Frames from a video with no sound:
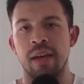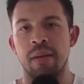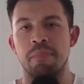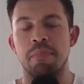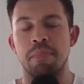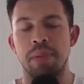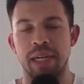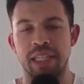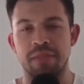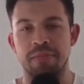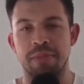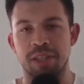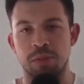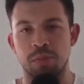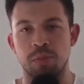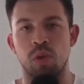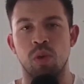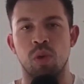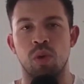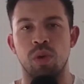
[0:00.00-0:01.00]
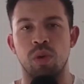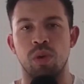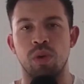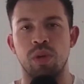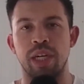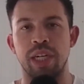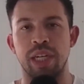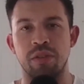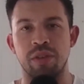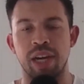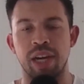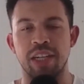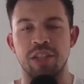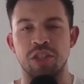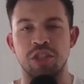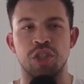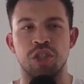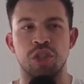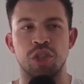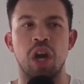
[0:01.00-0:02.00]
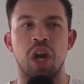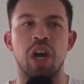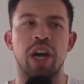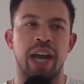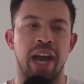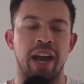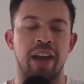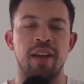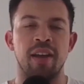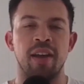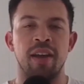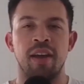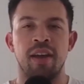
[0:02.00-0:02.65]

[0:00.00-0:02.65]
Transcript: but it's much more in relation to, okay,